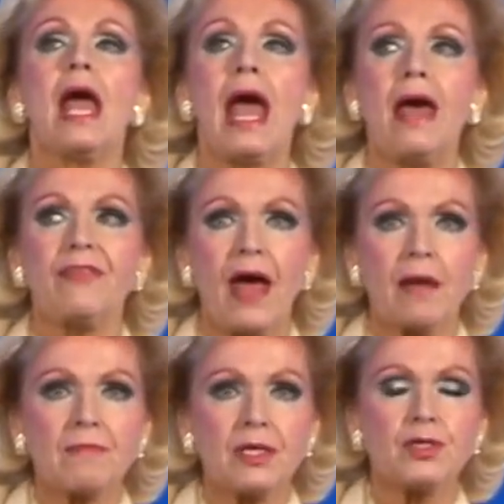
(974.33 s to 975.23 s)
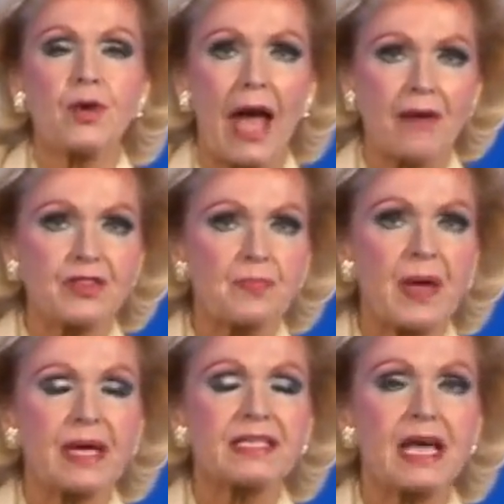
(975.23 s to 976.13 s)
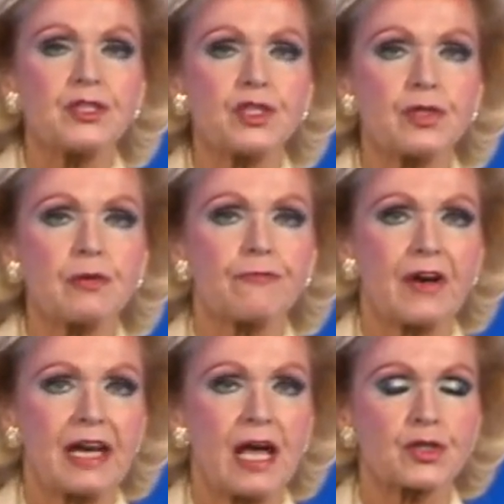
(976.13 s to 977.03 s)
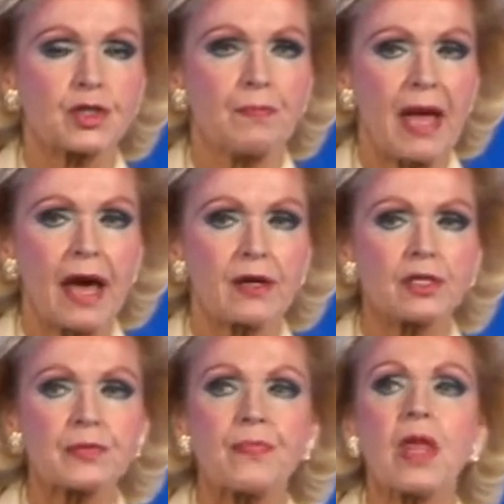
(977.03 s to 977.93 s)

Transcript: and that means you have to pay attention to financial matters